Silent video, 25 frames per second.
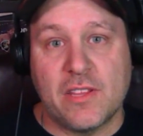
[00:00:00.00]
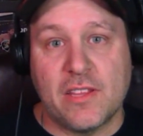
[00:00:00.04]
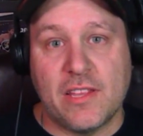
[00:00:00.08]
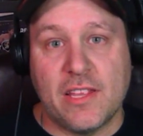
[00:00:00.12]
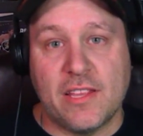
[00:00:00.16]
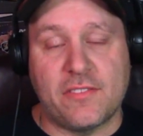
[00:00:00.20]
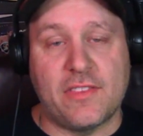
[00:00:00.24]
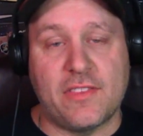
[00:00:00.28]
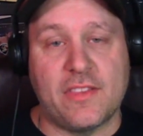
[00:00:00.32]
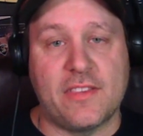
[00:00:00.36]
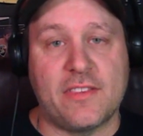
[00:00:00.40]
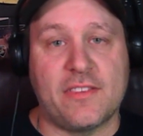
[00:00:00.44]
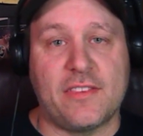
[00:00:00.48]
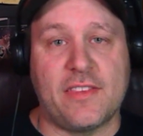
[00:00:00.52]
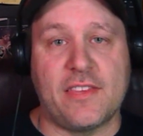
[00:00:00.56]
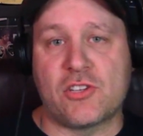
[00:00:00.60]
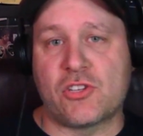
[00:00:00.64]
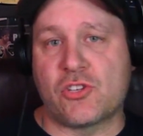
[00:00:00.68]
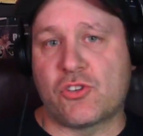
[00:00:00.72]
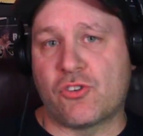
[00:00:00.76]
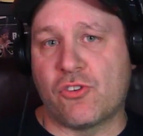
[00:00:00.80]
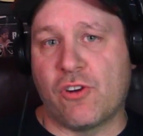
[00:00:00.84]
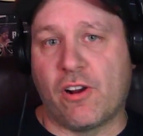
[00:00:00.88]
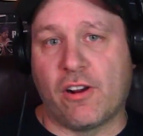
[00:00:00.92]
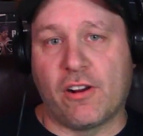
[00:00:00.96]
the
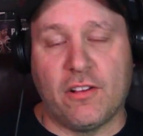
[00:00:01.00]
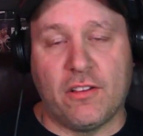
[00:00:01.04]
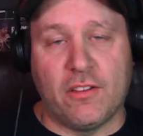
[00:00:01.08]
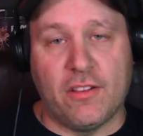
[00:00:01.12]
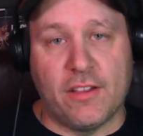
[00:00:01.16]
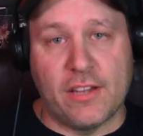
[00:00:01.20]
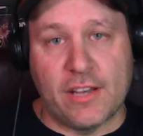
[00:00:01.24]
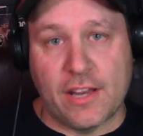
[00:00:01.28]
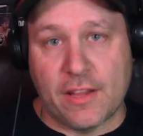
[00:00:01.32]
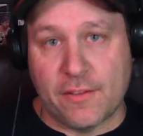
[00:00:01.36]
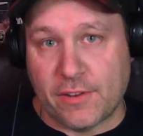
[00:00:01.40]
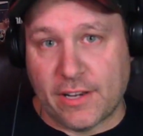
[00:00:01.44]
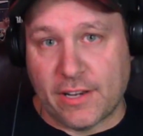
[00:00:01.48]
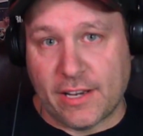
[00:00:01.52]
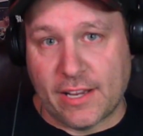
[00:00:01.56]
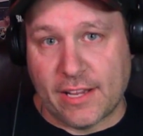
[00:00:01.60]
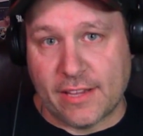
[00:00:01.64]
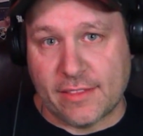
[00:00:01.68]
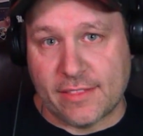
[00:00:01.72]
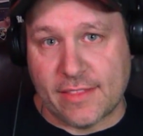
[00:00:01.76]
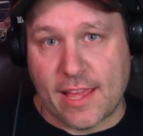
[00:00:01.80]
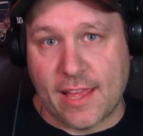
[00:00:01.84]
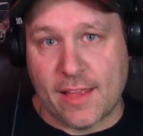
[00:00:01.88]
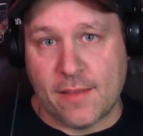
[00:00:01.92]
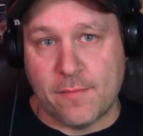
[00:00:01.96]
struggle and everything
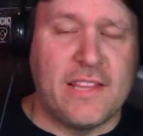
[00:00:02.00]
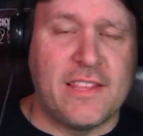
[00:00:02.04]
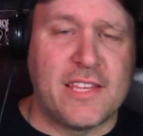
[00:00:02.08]
like that.